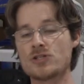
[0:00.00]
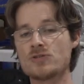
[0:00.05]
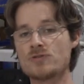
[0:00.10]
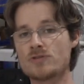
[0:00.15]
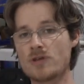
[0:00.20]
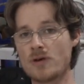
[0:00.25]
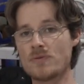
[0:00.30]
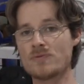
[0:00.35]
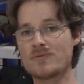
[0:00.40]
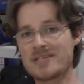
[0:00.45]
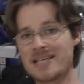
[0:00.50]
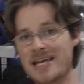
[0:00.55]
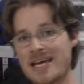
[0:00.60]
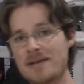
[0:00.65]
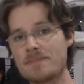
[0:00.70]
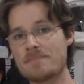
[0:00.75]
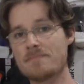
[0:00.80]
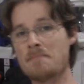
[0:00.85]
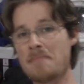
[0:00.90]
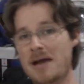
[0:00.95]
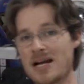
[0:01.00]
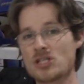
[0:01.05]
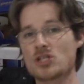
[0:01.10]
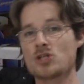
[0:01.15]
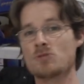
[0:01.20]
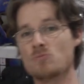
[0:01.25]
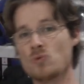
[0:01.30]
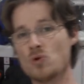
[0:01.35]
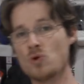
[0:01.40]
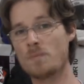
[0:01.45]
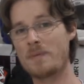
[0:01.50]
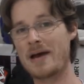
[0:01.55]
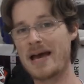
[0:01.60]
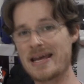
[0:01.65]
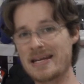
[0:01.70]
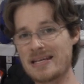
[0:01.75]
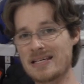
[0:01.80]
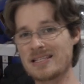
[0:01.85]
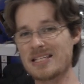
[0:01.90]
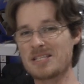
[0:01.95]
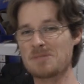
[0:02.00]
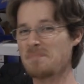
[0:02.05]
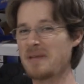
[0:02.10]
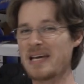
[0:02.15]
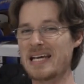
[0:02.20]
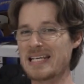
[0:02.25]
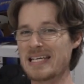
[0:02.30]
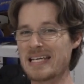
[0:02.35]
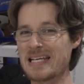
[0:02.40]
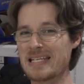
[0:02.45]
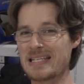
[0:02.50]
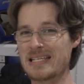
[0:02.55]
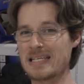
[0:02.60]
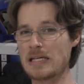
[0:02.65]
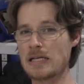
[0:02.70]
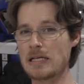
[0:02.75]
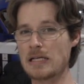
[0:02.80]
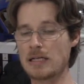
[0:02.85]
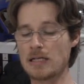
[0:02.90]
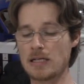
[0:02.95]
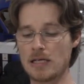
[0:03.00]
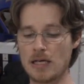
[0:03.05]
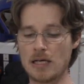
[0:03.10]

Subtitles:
you don't get much more padding. There's barely anything in it.